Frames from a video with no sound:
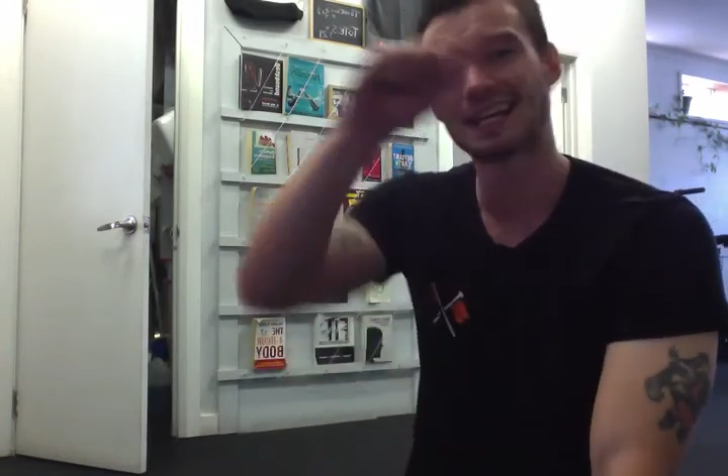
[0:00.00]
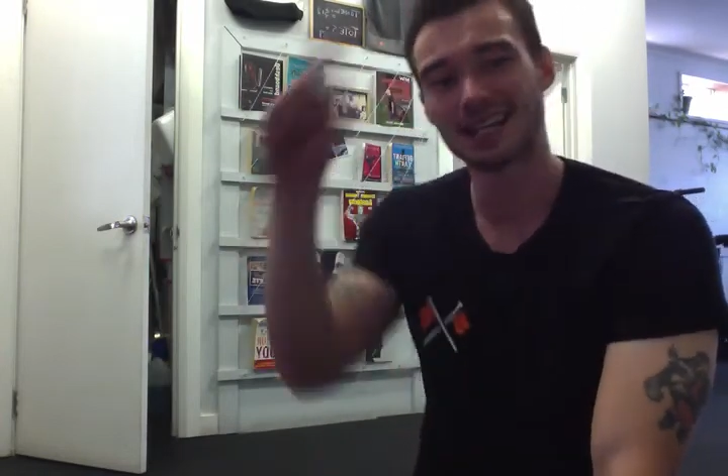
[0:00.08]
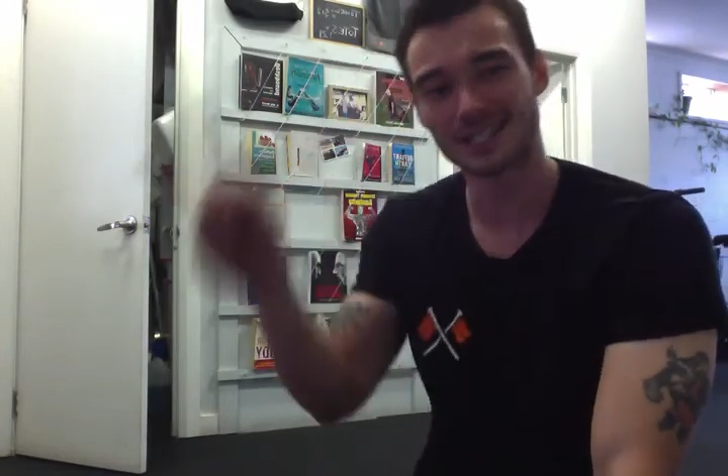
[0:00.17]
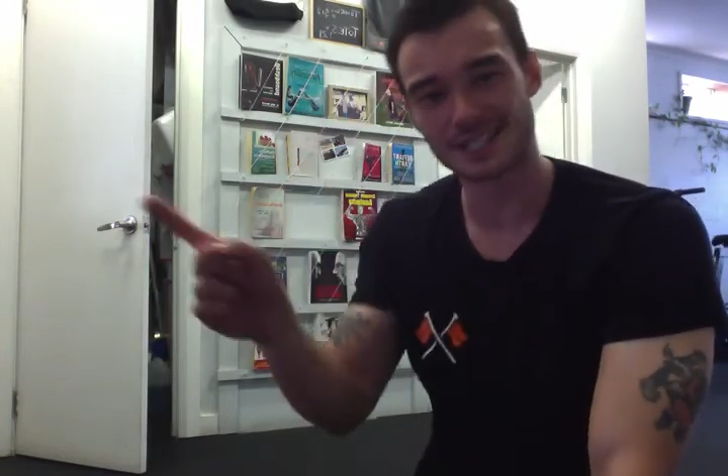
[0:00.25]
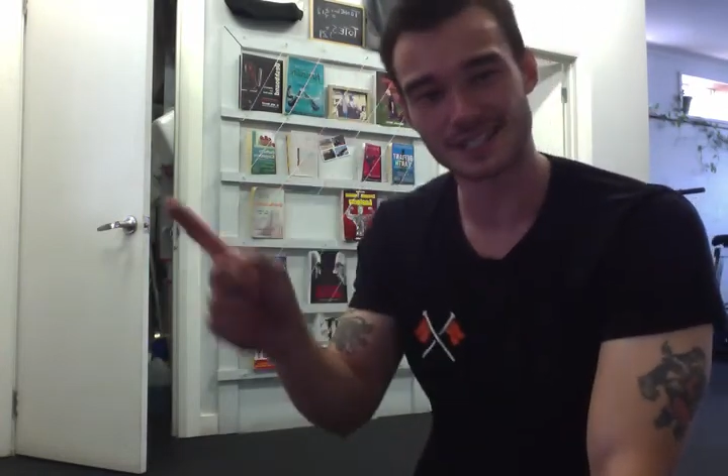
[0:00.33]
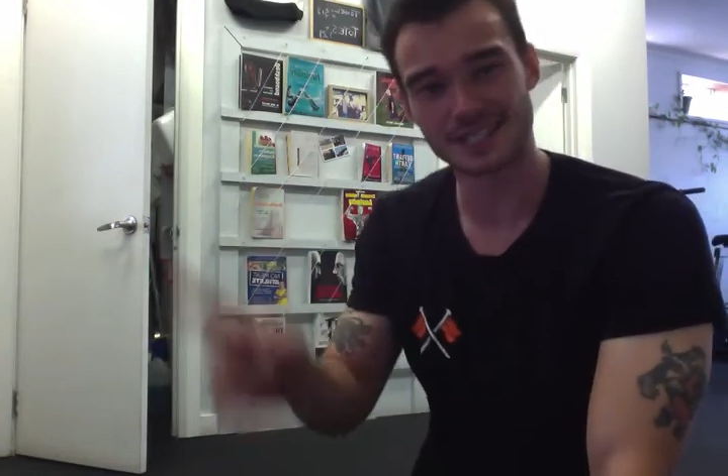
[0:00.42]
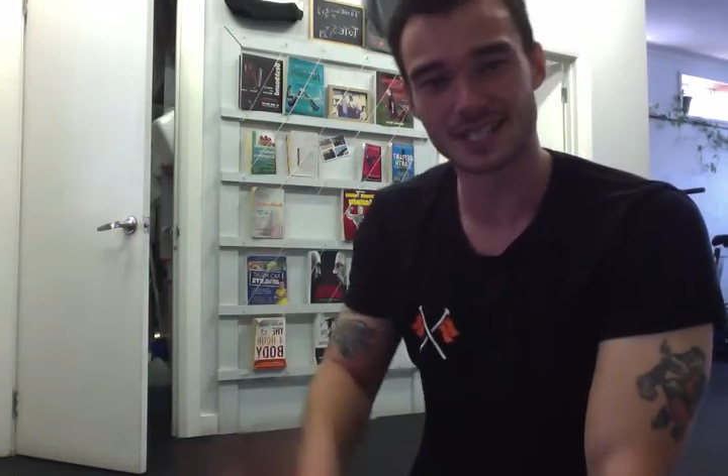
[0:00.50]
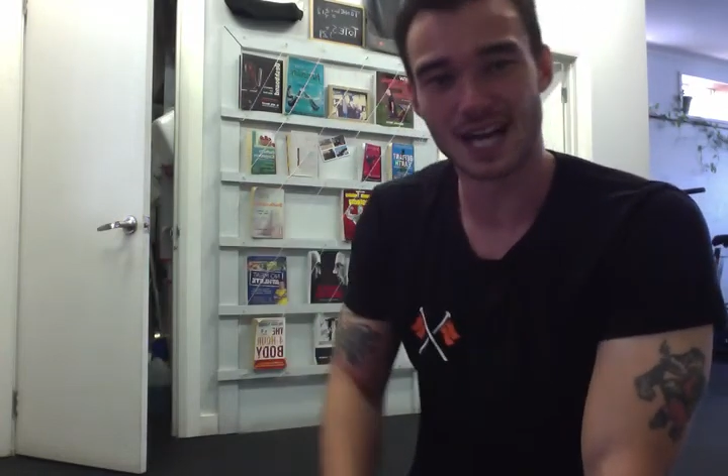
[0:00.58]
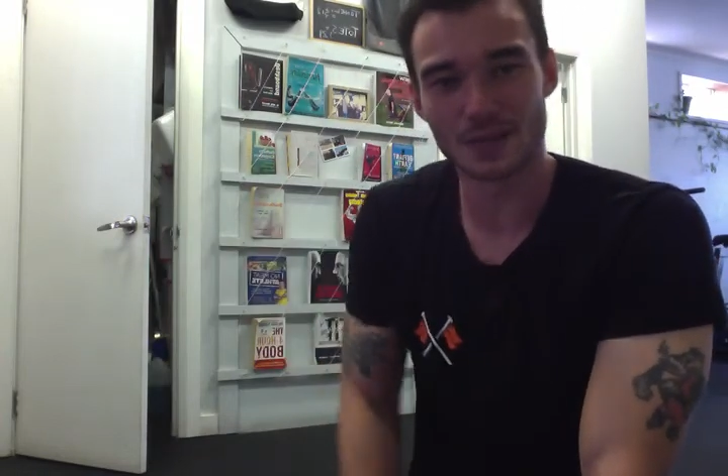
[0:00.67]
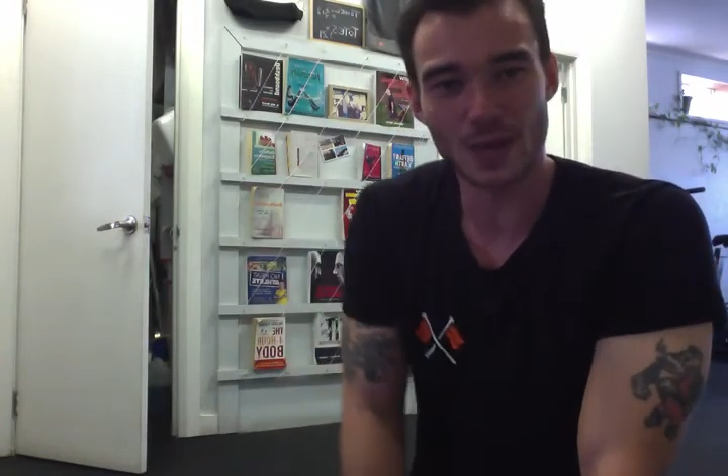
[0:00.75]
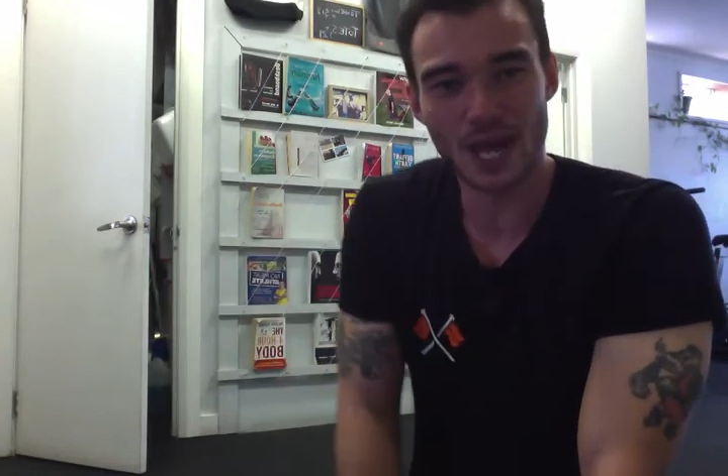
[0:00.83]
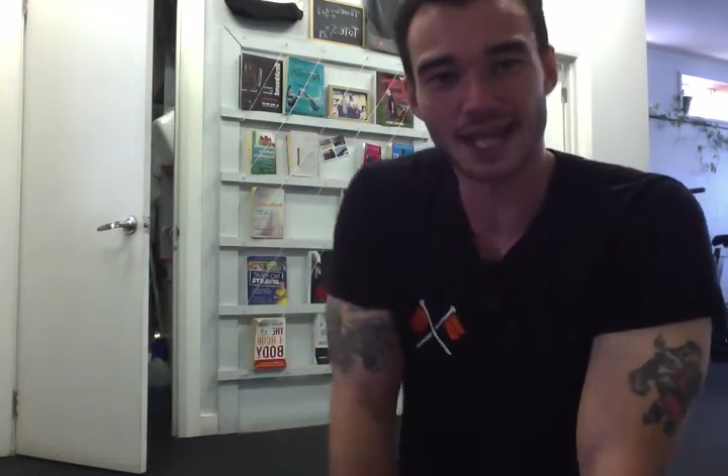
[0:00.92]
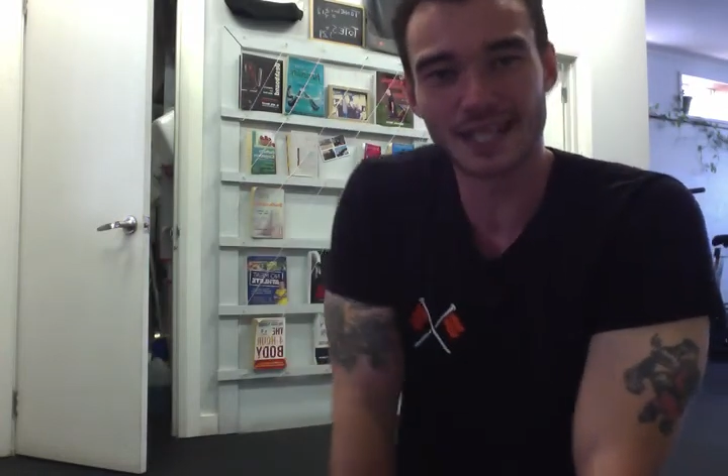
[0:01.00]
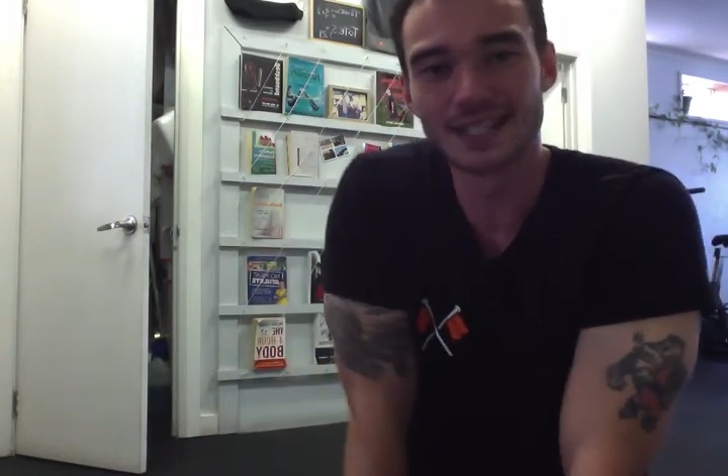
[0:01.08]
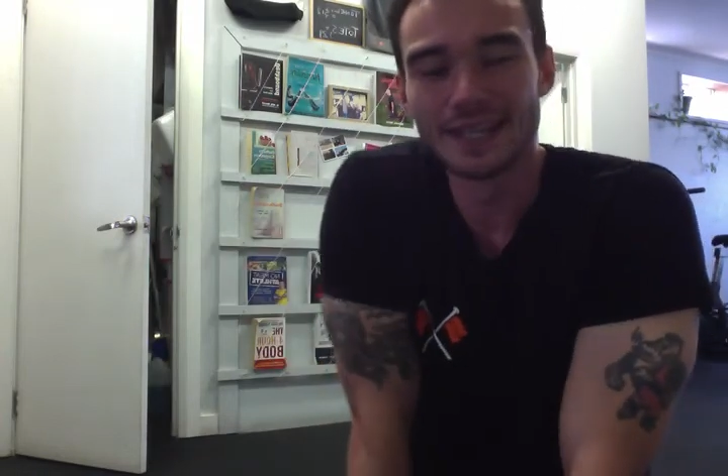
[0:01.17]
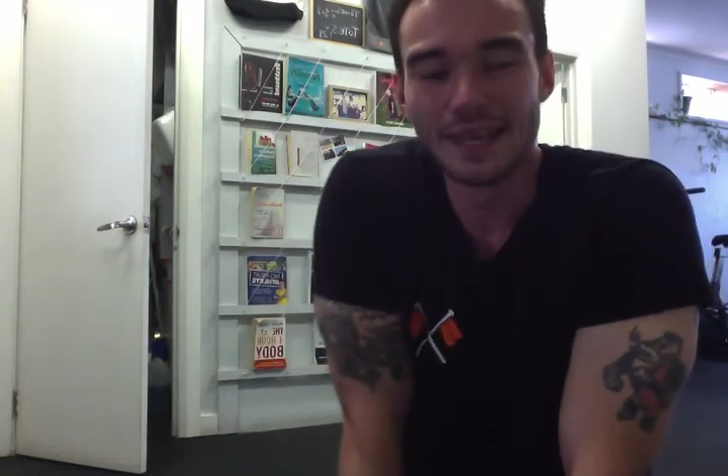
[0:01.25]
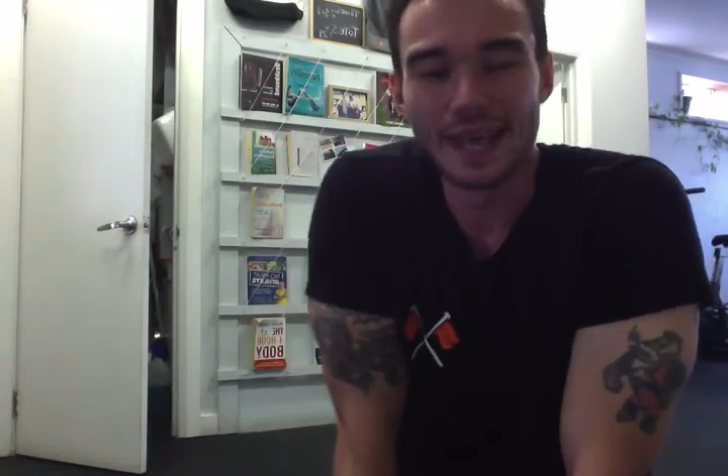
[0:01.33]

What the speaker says: and then start back